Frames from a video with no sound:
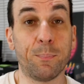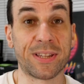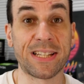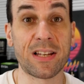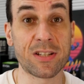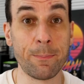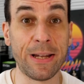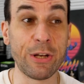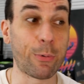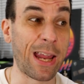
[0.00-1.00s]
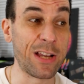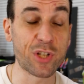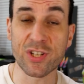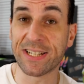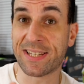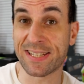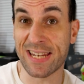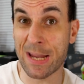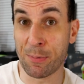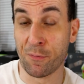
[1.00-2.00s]
that doesn't mean you can not just like
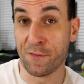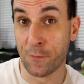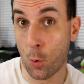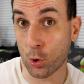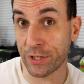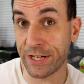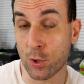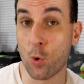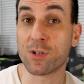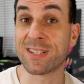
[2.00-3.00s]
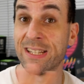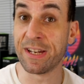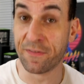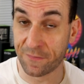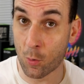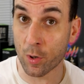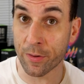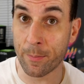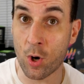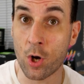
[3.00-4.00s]
disable four eCores, leave four of
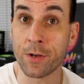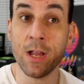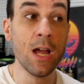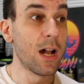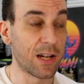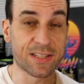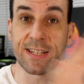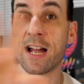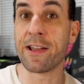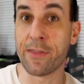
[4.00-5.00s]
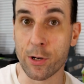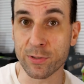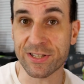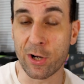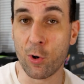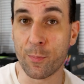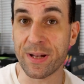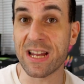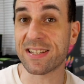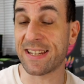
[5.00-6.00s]
them on, assign those to
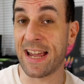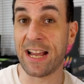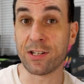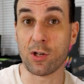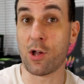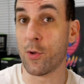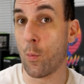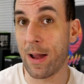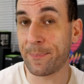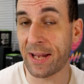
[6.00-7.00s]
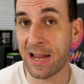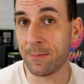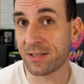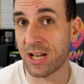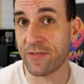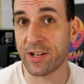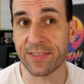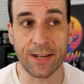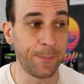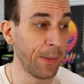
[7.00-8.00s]
OBS to handle all the webcams and
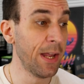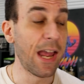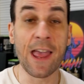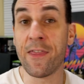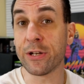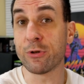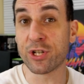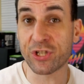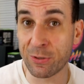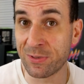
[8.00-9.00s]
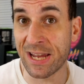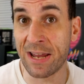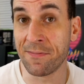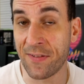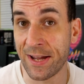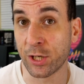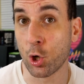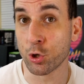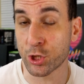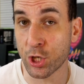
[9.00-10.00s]
everything, and then you just use NVENC
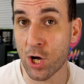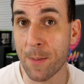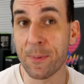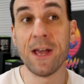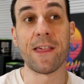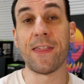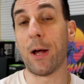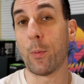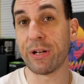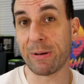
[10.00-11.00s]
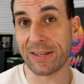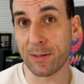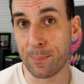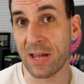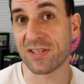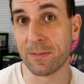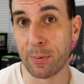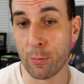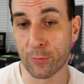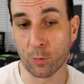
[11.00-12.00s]
on top. That way you get the best of
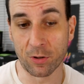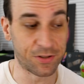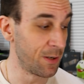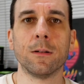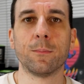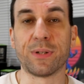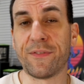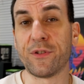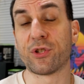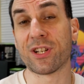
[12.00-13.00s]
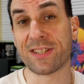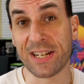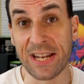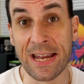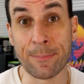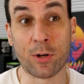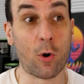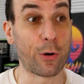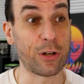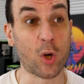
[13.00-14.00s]
both worlds. But if you're just a gamer
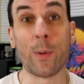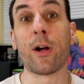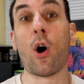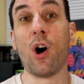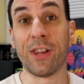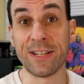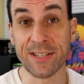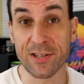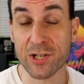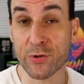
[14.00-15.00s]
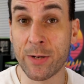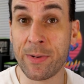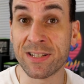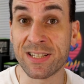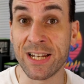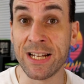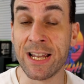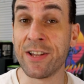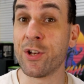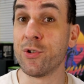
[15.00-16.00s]
or you're going all into the streaming scene
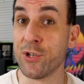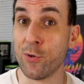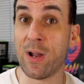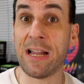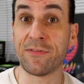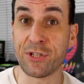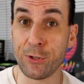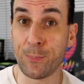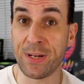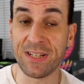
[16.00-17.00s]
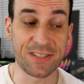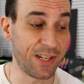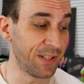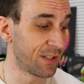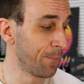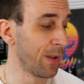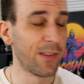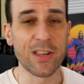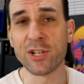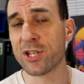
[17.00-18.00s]
and you do have two PCs,
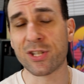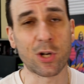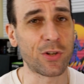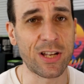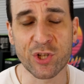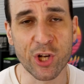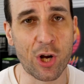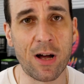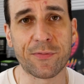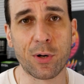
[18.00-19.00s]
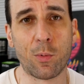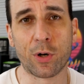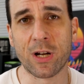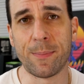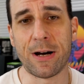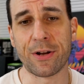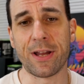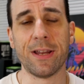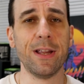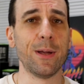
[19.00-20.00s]
then just turn that shit off, don't worry about it
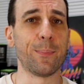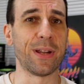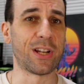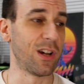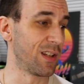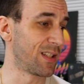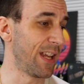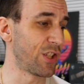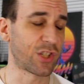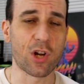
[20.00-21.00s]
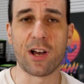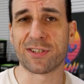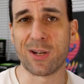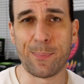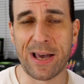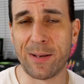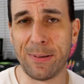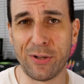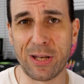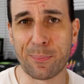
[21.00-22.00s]
because they just cause
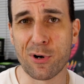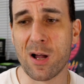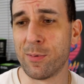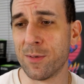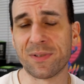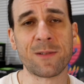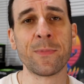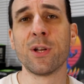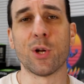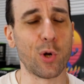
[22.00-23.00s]
compatibility problems. Who